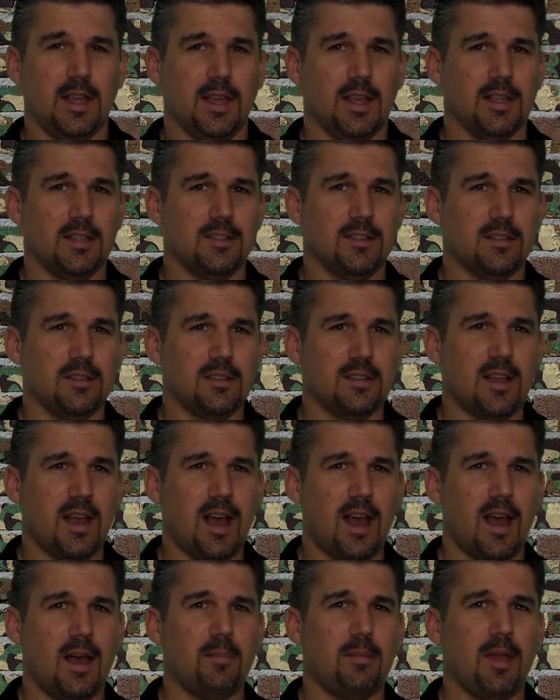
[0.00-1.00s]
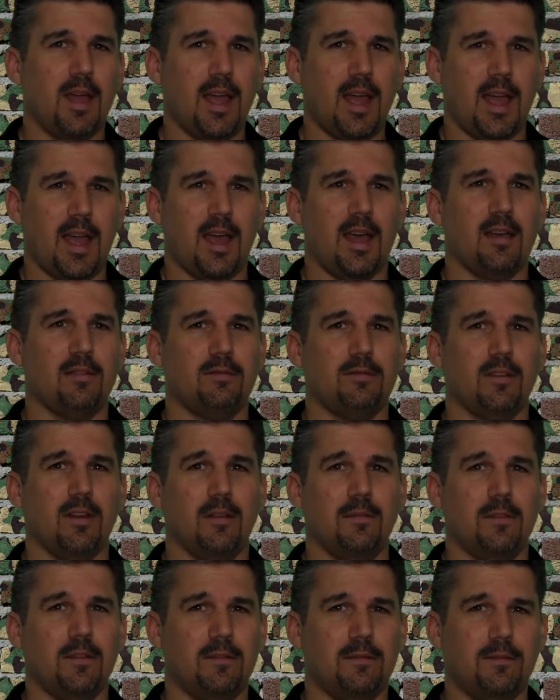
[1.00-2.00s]
is the top half
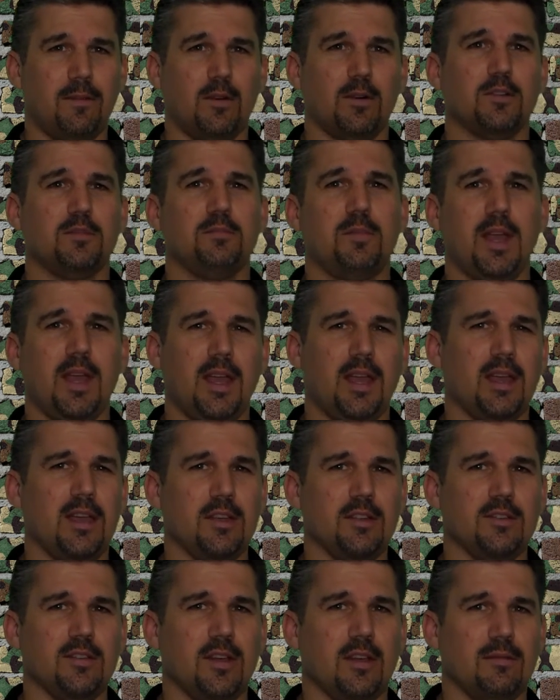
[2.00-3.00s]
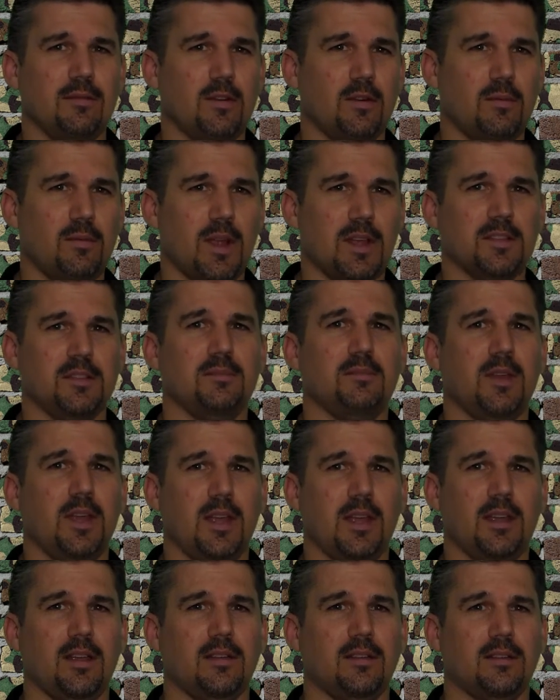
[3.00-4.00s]
of the first page of your
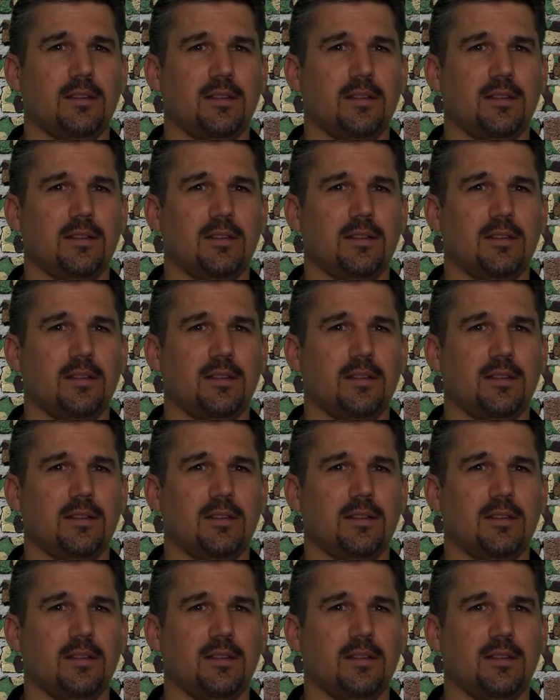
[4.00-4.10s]
resume.